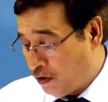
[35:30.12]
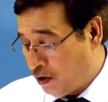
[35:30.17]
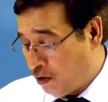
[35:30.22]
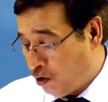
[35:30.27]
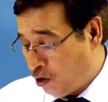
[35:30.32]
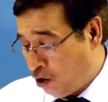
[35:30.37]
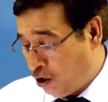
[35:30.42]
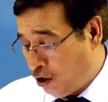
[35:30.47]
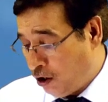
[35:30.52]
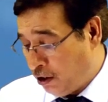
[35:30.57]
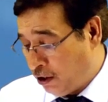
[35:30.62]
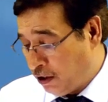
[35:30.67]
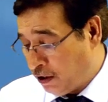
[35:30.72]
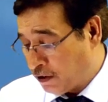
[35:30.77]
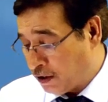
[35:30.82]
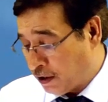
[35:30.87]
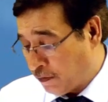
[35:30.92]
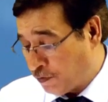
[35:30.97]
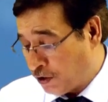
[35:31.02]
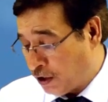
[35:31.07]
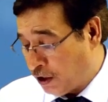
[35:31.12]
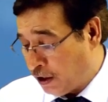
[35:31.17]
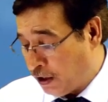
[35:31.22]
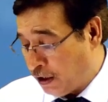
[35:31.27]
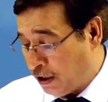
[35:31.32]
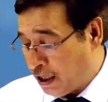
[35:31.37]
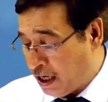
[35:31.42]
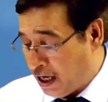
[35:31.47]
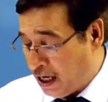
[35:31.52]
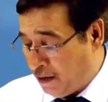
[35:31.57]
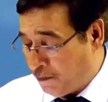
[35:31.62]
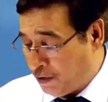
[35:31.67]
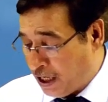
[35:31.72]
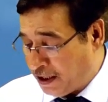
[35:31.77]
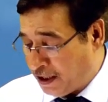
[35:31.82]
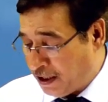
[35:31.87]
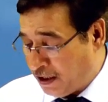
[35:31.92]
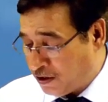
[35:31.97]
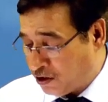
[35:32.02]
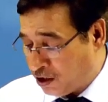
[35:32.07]
All the subsidiary. I am
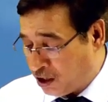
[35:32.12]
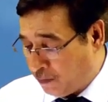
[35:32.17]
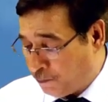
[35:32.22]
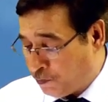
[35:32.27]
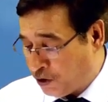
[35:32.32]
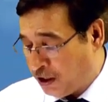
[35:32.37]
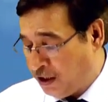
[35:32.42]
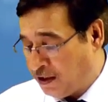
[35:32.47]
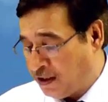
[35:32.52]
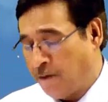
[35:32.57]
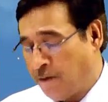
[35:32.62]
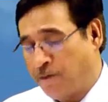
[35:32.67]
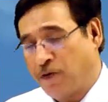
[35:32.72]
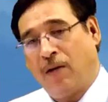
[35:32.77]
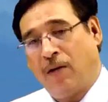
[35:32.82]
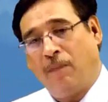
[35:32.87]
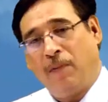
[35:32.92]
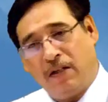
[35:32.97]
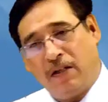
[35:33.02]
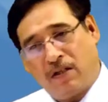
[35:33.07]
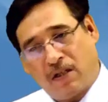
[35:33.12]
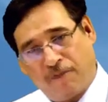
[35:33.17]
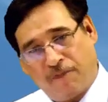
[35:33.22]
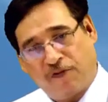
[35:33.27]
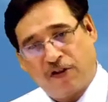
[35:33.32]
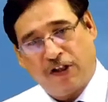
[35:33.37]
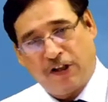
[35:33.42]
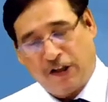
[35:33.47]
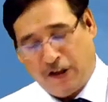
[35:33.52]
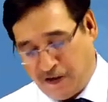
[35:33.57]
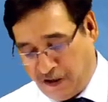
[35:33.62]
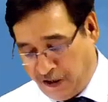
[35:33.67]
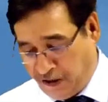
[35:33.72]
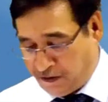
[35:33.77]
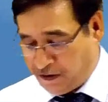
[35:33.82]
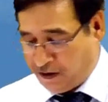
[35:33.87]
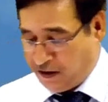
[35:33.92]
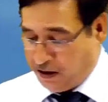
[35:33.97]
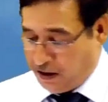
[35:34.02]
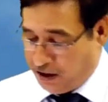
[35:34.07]
writing subsi means
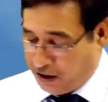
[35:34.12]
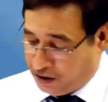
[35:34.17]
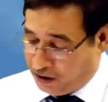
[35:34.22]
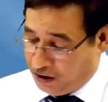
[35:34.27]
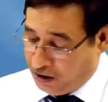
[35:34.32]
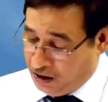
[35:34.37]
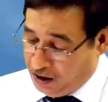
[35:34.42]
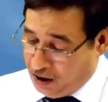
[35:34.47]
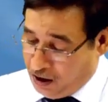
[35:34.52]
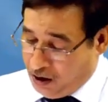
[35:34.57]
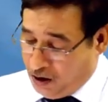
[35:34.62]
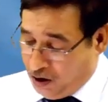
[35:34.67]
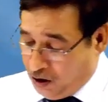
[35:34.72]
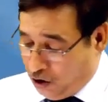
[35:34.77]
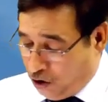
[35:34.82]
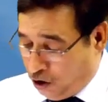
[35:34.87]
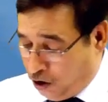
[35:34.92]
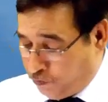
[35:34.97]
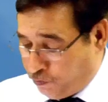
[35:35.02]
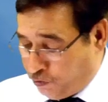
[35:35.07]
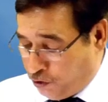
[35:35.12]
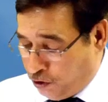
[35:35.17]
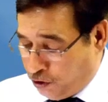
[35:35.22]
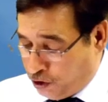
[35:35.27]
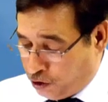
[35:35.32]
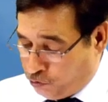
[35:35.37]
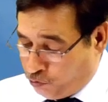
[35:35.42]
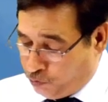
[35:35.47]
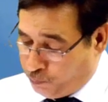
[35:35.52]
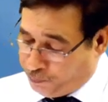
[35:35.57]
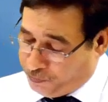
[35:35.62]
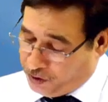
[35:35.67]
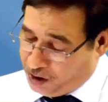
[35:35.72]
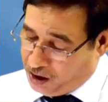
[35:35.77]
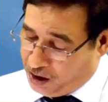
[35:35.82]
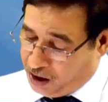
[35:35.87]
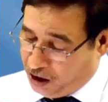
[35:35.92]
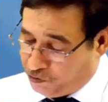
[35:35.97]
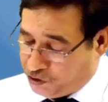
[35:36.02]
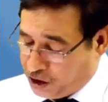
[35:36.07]
subsidiaries. Correct? Of course,
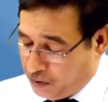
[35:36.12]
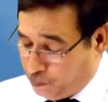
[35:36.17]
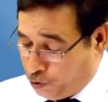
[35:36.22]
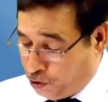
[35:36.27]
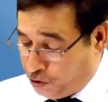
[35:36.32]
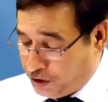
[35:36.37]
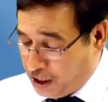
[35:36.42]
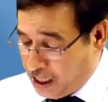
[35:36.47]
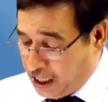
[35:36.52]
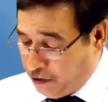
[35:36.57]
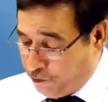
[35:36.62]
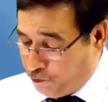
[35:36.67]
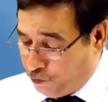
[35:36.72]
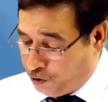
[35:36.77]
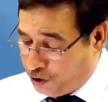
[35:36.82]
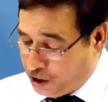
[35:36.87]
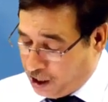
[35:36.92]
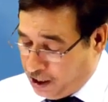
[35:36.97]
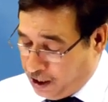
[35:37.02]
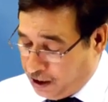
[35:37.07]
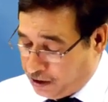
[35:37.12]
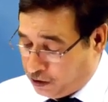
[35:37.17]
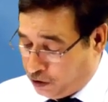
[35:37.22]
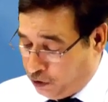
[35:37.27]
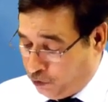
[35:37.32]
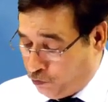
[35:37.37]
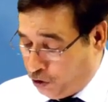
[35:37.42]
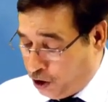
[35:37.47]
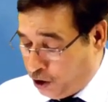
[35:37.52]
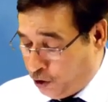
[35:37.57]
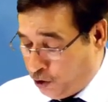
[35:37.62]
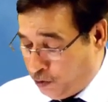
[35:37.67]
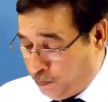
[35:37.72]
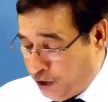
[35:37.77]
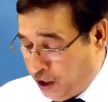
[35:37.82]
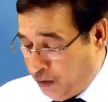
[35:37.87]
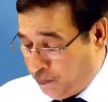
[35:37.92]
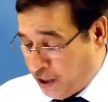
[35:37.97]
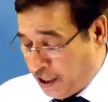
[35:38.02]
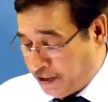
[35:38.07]
if suppose I would ask you what do you
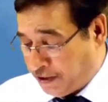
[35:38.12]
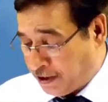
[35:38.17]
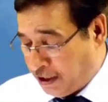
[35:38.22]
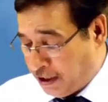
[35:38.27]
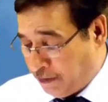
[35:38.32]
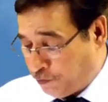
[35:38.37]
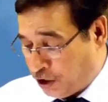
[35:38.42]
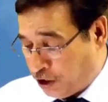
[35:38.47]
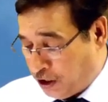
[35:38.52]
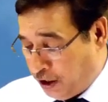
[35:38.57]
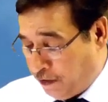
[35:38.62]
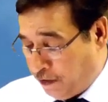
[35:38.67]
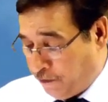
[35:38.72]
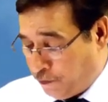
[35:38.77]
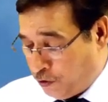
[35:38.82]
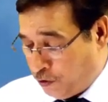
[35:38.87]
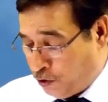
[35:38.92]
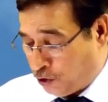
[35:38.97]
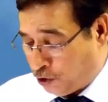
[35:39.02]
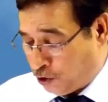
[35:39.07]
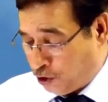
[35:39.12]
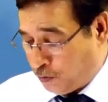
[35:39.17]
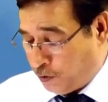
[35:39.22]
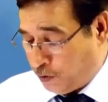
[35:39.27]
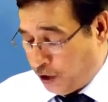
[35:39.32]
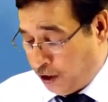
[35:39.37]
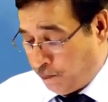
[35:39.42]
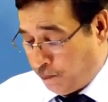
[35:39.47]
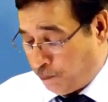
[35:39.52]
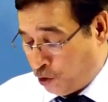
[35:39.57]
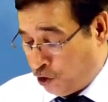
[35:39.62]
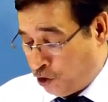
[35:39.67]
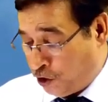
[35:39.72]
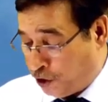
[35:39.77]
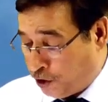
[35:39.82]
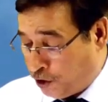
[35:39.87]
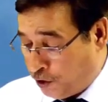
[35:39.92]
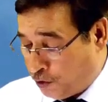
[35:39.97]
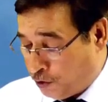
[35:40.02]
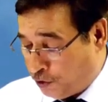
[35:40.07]
mean by subsi, you should be in a
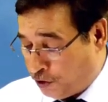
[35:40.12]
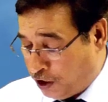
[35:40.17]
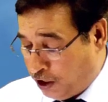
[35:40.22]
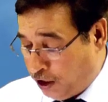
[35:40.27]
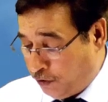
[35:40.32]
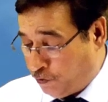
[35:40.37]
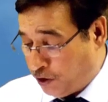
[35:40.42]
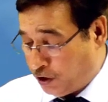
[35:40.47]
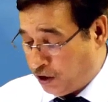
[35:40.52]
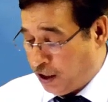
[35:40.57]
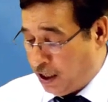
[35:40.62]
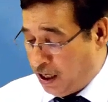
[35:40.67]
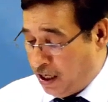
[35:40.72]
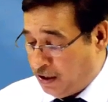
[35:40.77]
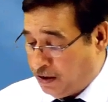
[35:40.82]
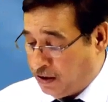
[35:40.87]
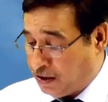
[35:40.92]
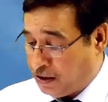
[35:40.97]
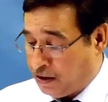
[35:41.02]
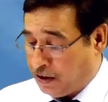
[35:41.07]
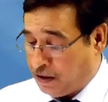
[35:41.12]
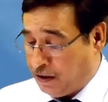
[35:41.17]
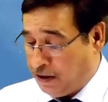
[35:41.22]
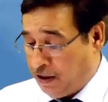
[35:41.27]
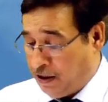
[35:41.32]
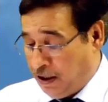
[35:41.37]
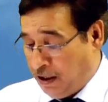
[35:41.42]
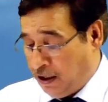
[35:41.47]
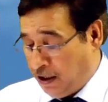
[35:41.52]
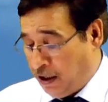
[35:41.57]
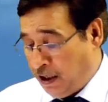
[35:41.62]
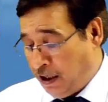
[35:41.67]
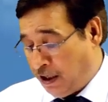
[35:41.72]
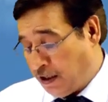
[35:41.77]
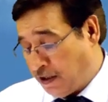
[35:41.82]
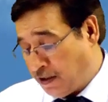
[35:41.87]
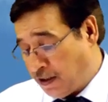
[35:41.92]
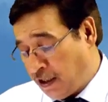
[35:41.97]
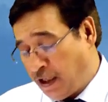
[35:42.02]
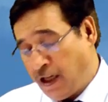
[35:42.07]
position to deliver the answer. It
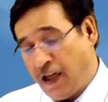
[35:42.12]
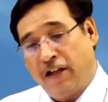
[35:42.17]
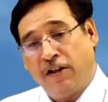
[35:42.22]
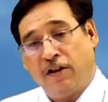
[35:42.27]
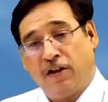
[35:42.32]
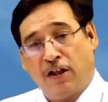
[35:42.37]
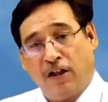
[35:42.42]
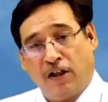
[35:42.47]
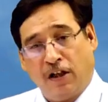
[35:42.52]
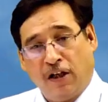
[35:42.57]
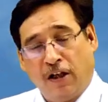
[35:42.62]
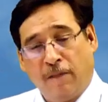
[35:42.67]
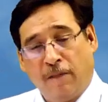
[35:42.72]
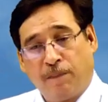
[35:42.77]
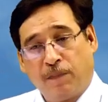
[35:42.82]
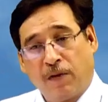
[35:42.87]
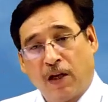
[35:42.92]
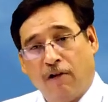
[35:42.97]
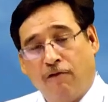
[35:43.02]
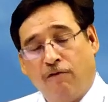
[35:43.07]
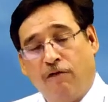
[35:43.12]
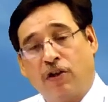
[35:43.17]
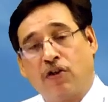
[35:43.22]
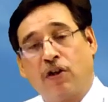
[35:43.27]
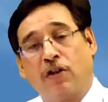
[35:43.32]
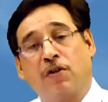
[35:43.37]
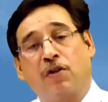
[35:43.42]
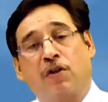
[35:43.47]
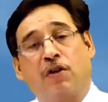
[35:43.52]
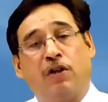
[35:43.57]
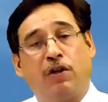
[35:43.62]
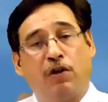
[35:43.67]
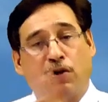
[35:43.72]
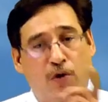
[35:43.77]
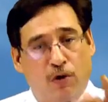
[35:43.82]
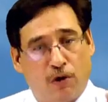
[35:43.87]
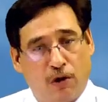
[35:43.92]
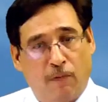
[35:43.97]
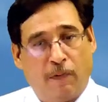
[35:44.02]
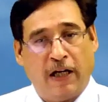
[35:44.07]
is an entity which is
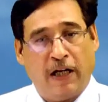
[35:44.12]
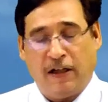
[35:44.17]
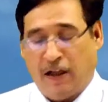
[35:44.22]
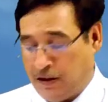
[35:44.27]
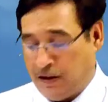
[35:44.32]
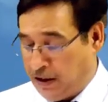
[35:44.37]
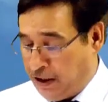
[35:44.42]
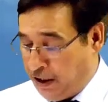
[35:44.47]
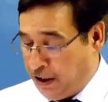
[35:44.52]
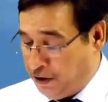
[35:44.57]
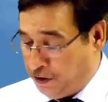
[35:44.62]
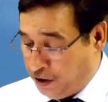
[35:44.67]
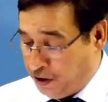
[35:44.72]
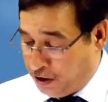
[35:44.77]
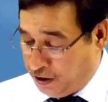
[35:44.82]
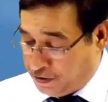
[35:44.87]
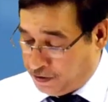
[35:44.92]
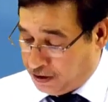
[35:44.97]
controlled by other entities.